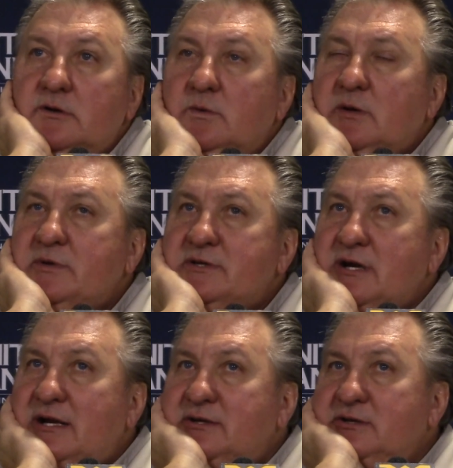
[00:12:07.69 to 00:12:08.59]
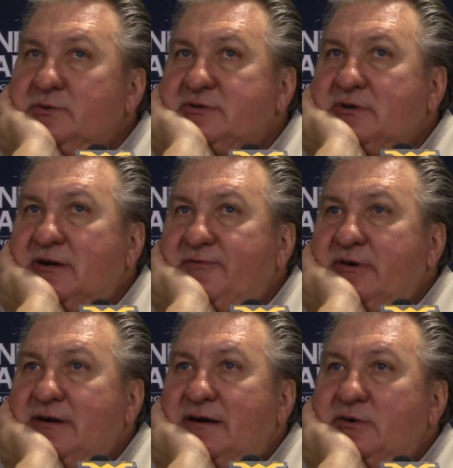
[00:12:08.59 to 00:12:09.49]
What we try to do was try to
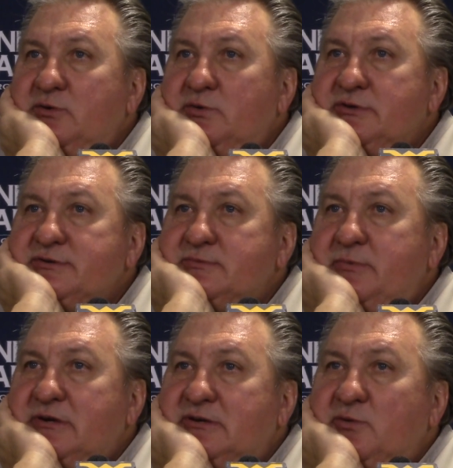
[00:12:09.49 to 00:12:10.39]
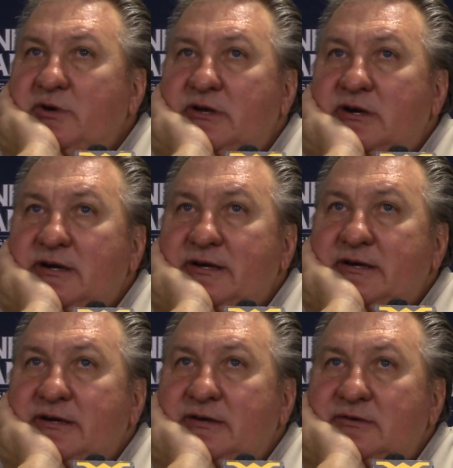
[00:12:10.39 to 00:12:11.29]
figure out who was picked to win their
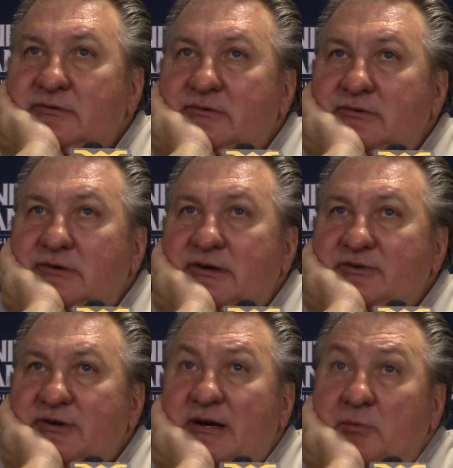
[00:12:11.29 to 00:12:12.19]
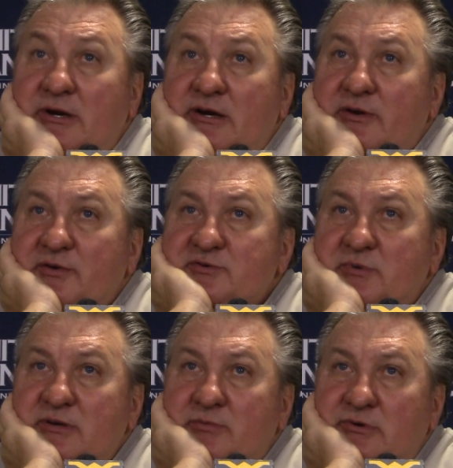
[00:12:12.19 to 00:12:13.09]
league and try to play all those
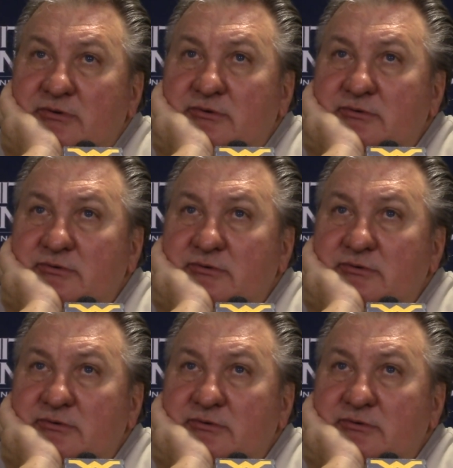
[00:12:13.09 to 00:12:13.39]
people.